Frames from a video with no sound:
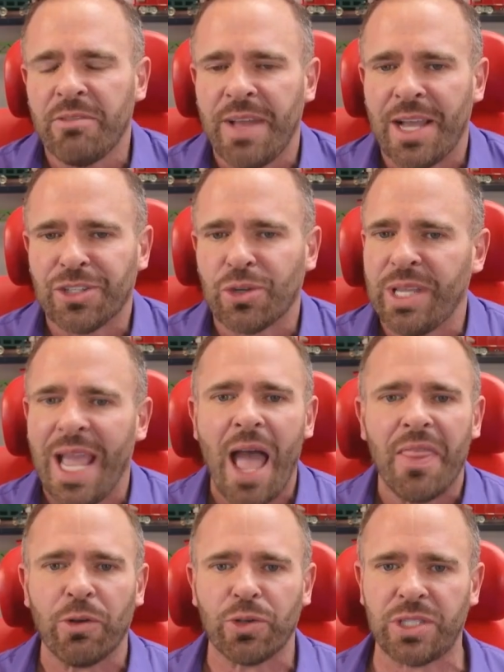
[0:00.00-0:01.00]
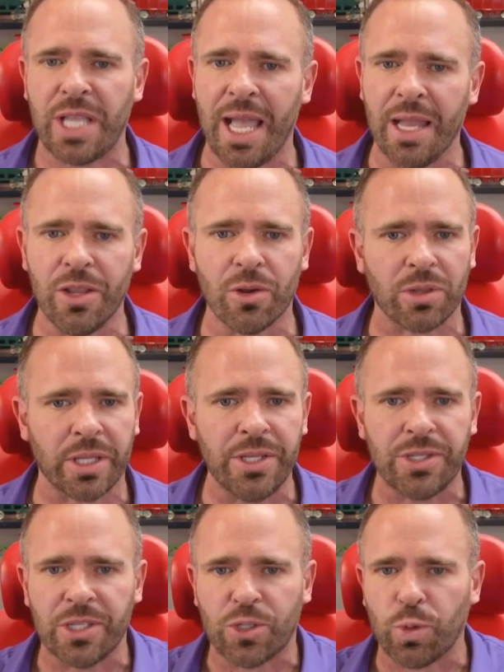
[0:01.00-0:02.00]
the investor, yeah, those 10-year
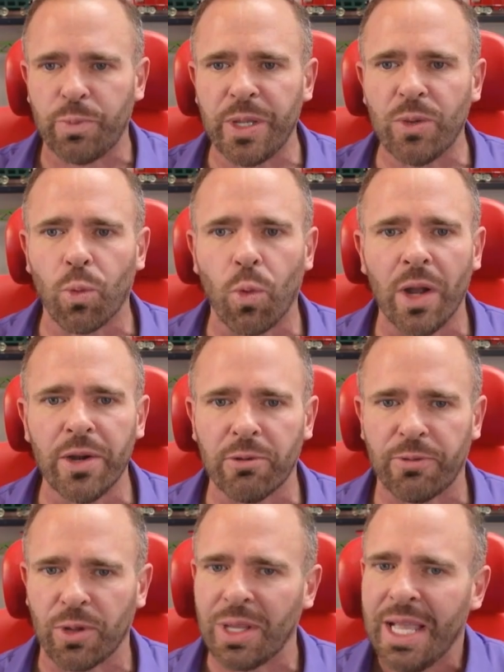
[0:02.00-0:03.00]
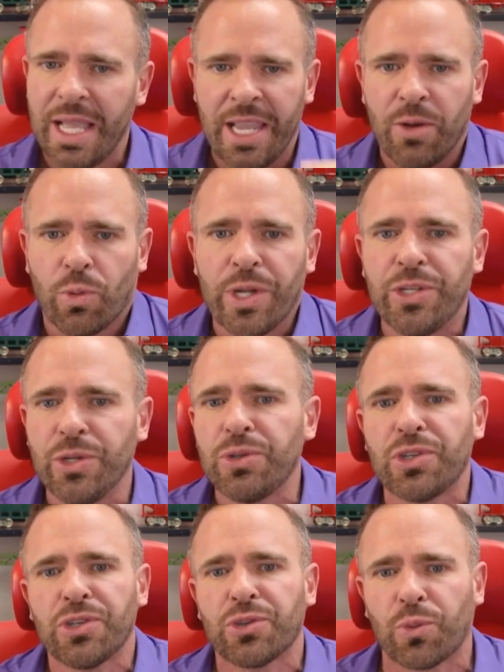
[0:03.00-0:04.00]
leases would be wonderful. It
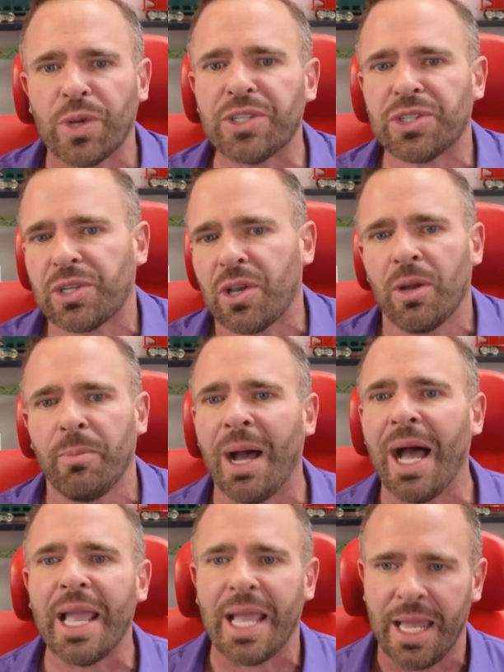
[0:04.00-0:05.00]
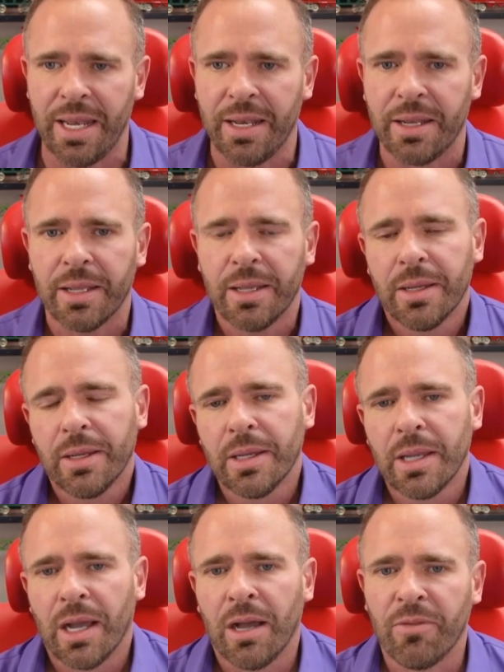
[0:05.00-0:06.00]
reduces risk on my end
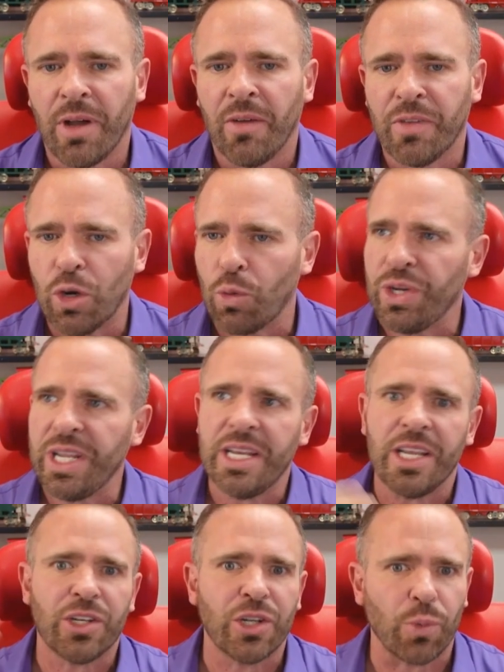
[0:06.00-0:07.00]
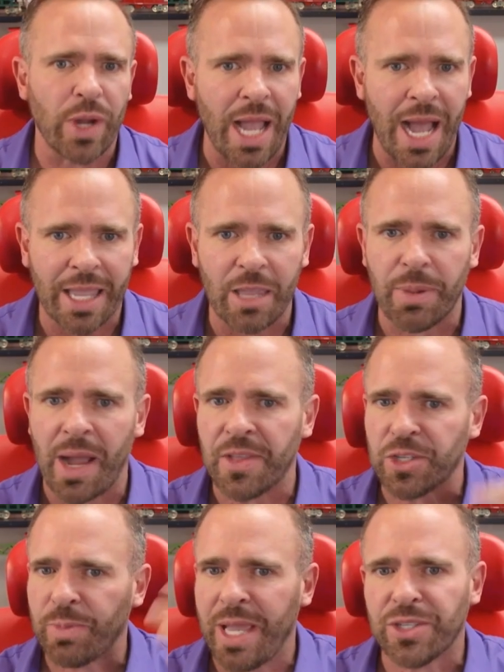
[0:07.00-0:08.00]
of needing to reoccupy
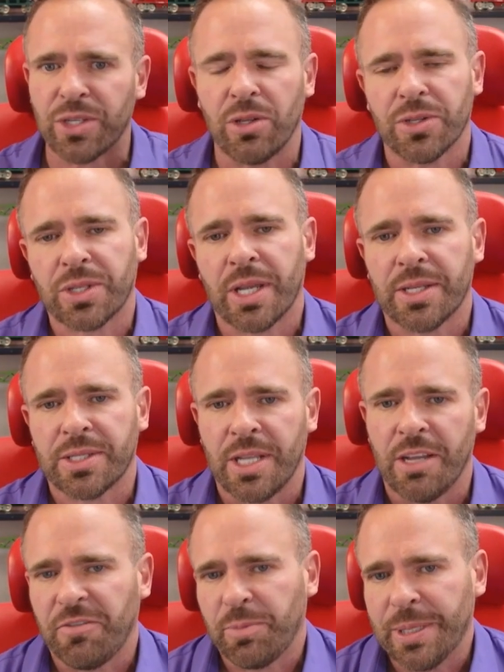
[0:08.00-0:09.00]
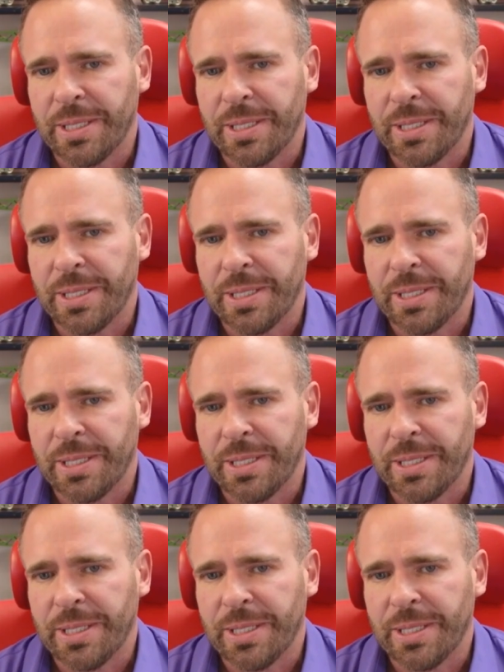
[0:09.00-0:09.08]
the space and all this kind of stuff.